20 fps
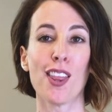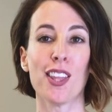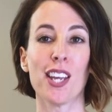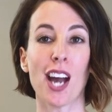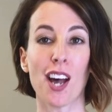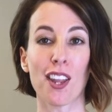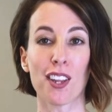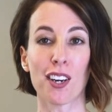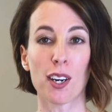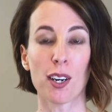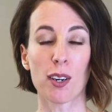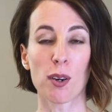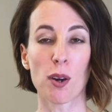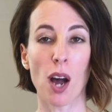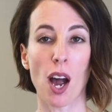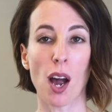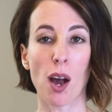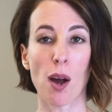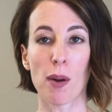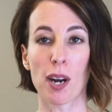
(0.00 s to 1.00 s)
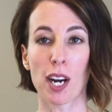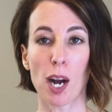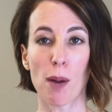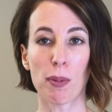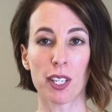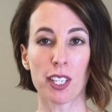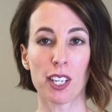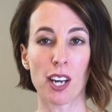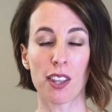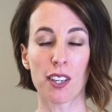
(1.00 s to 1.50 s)
A
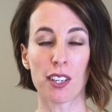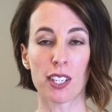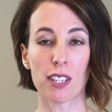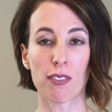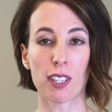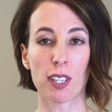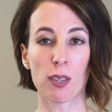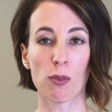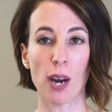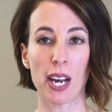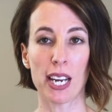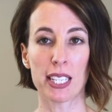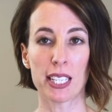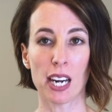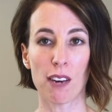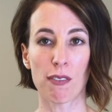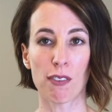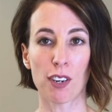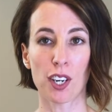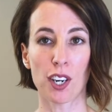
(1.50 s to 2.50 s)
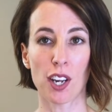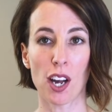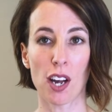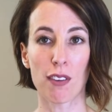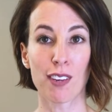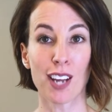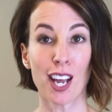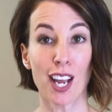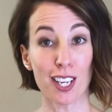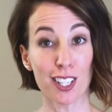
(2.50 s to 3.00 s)
couple of other different ways that I've heard
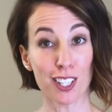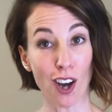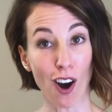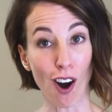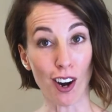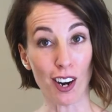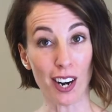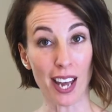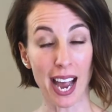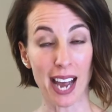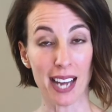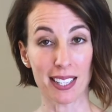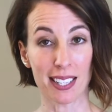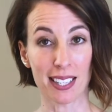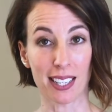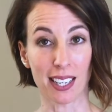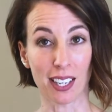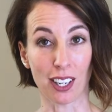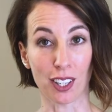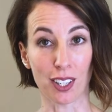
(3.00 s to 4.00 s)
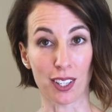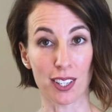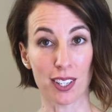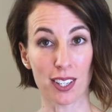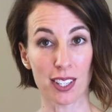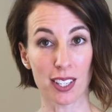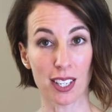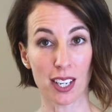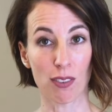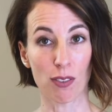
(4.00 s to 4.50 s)
of is hard hat
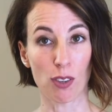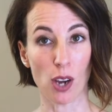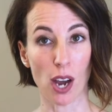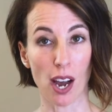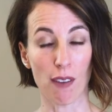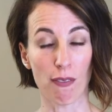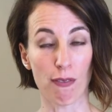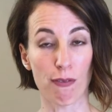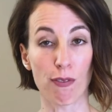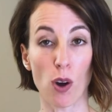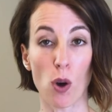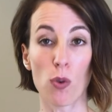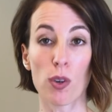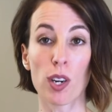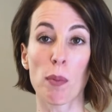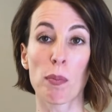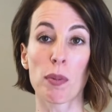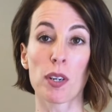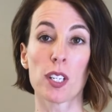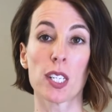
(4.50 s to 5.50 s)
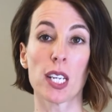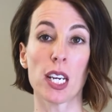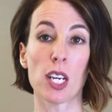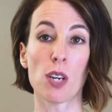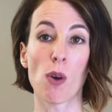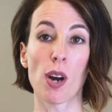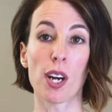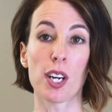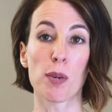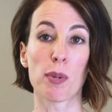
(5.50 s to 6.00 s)
stickers. If you have phone numbers that you
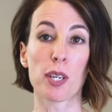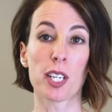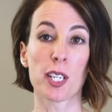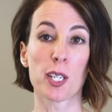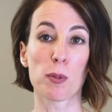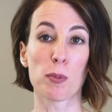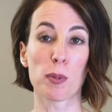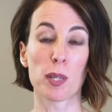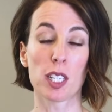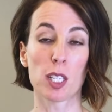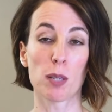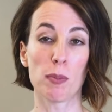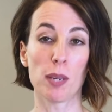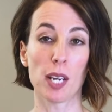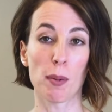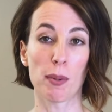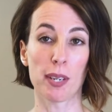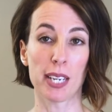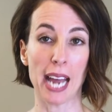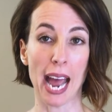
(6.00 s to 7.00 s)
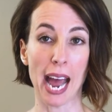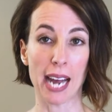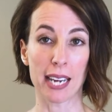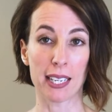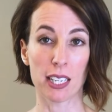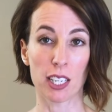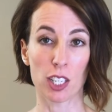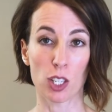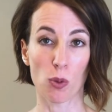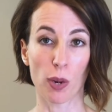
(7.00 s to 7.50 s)
want your participants to be able to
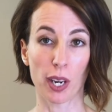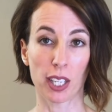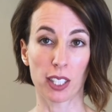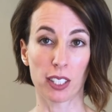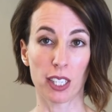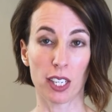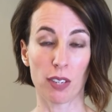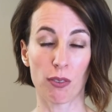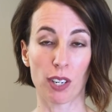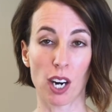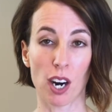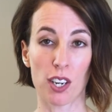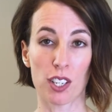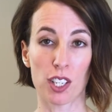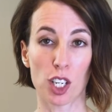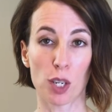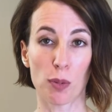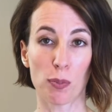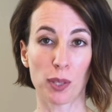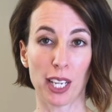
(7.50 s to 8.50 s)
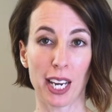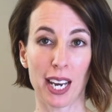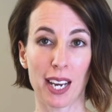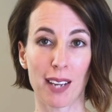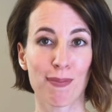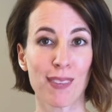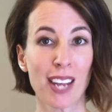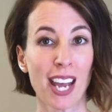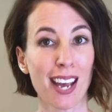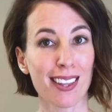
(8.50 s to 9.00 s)
access quickly in regards to your
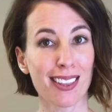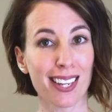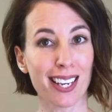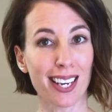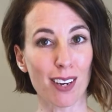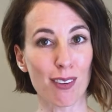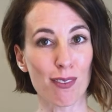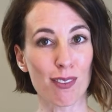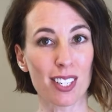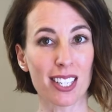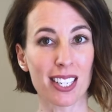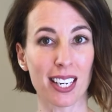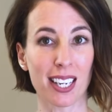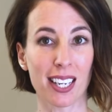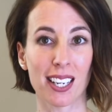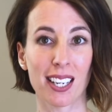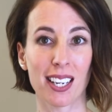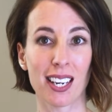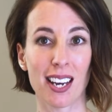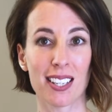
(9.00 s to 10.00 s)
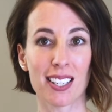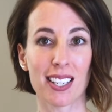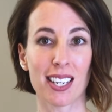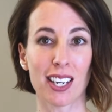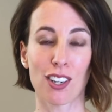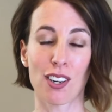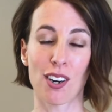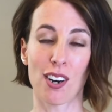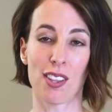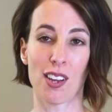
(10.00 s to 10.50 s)
plan, think of sticking a
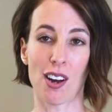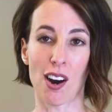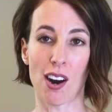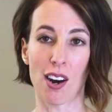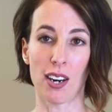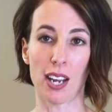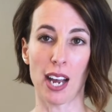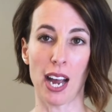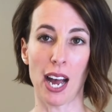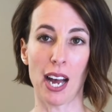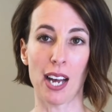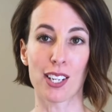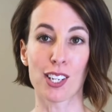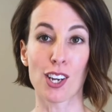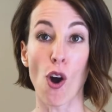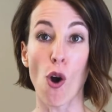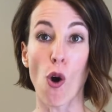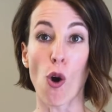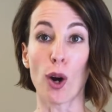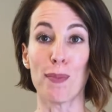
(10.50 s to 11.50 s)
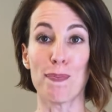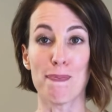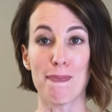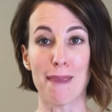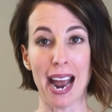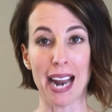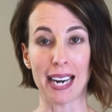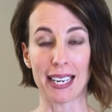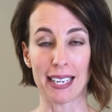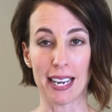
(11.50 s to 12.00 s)
sticker on the hard hat, or
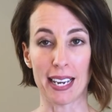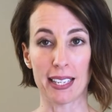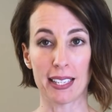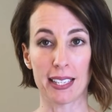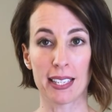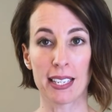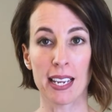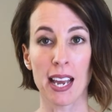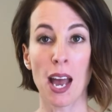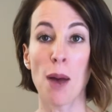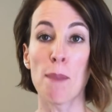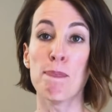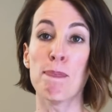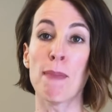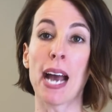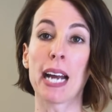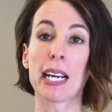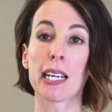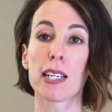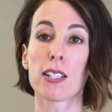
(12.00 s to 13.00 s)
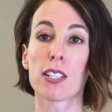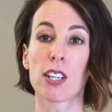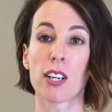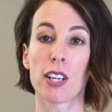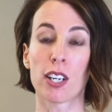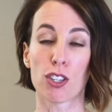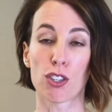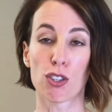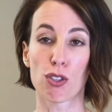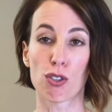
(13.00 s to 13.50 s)
magnets. Magnets are
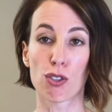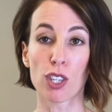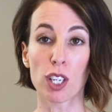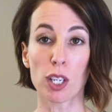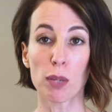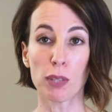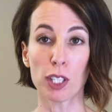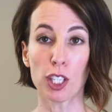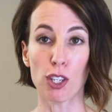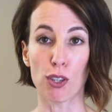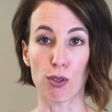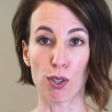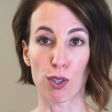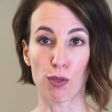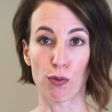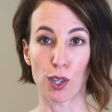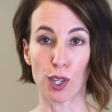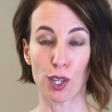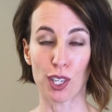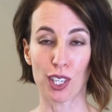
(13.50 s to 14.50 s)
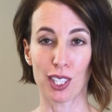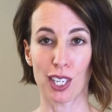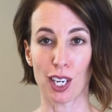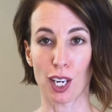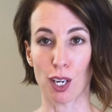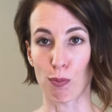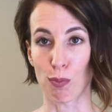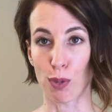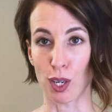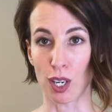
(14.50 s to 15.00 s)
extremely useful because they
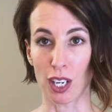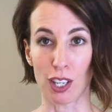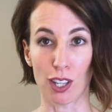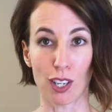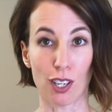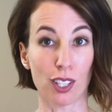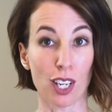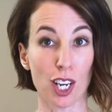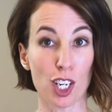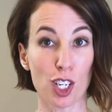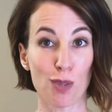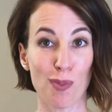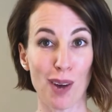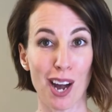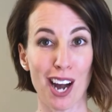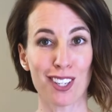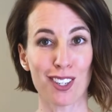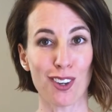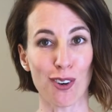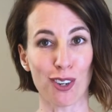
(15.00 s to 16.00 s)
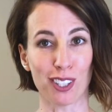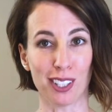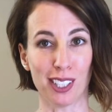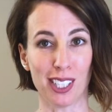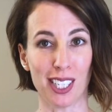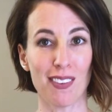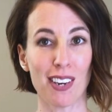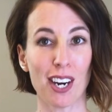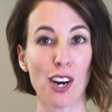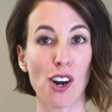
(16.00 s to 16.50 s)
can put it in their lunchbox or
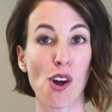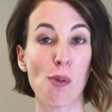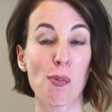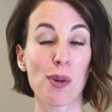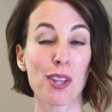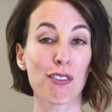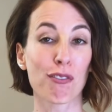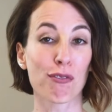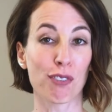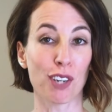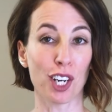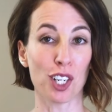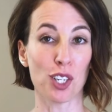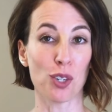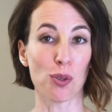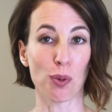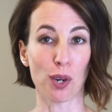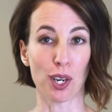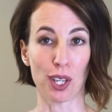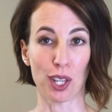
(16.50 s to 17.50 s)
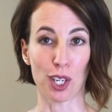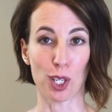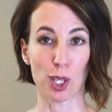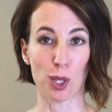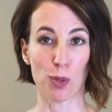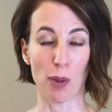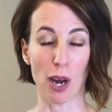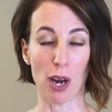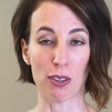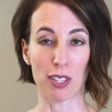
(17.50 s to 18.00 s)
leave it at home on the fridge where their
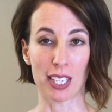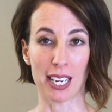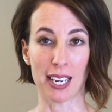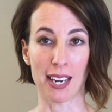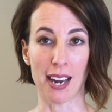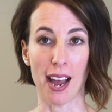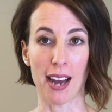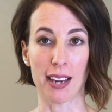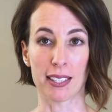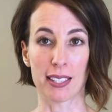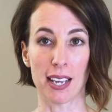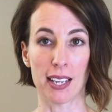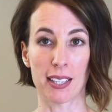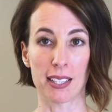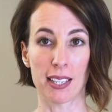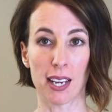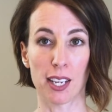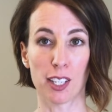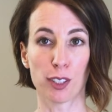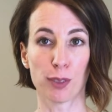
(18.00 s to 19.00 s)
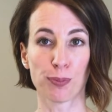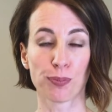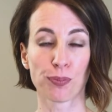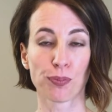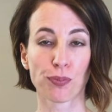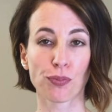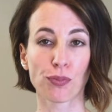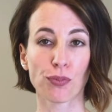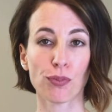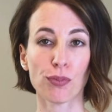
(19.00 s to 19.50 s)
spouse can access it.
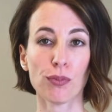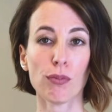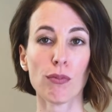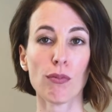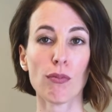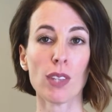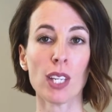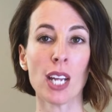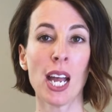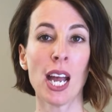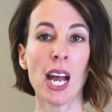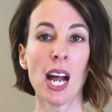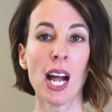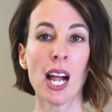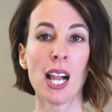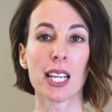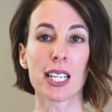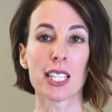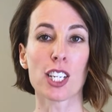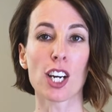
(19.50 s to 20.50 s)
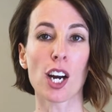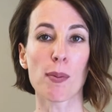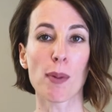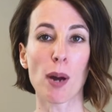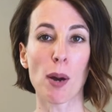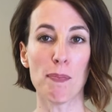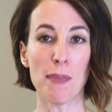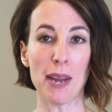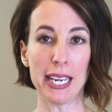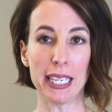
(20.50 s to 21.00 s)
Let's talk
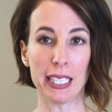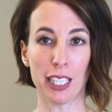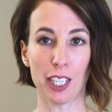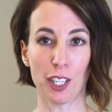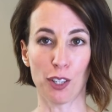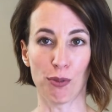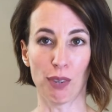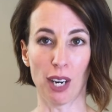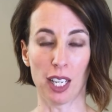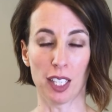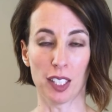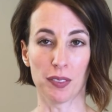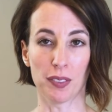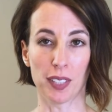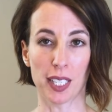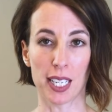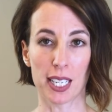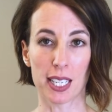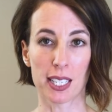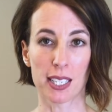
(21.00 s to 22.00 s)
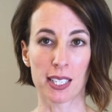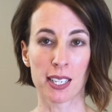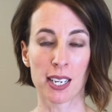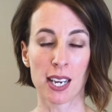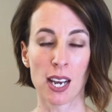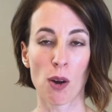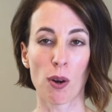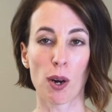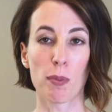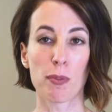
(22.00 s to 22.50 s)
about making it relevant.
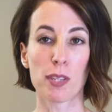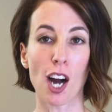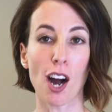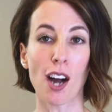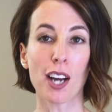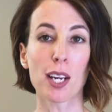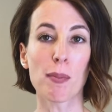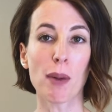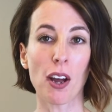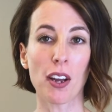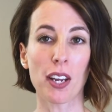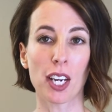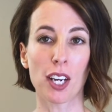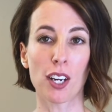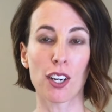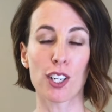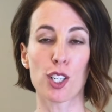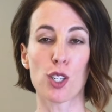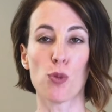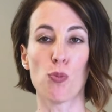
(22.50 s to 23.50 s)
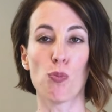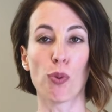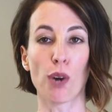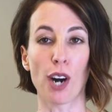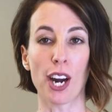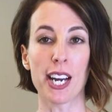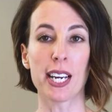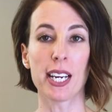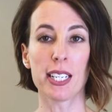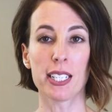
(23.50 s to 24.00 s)
What I'm talking about here is
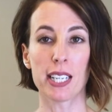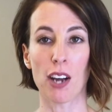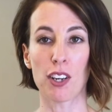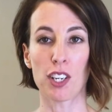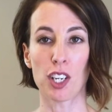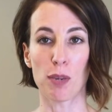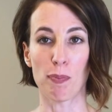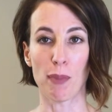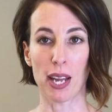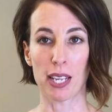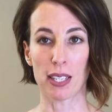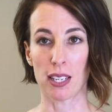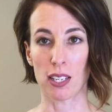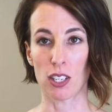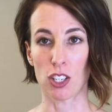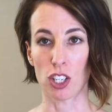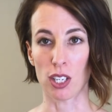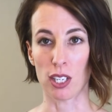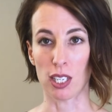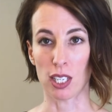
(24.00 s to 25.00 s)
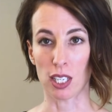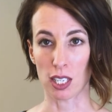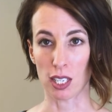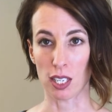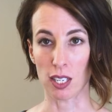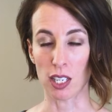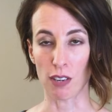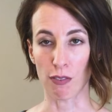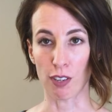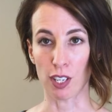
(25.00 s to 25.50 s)
breaking down your message to
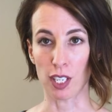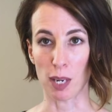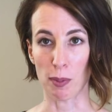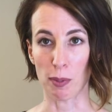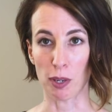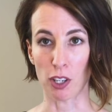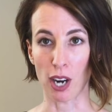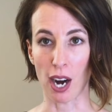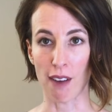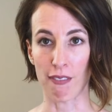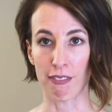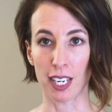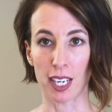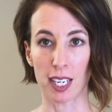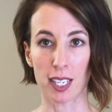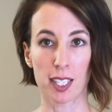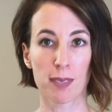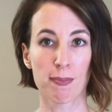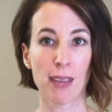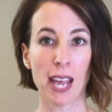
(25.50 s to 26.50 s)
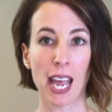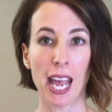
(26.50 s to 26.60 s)
different demographics.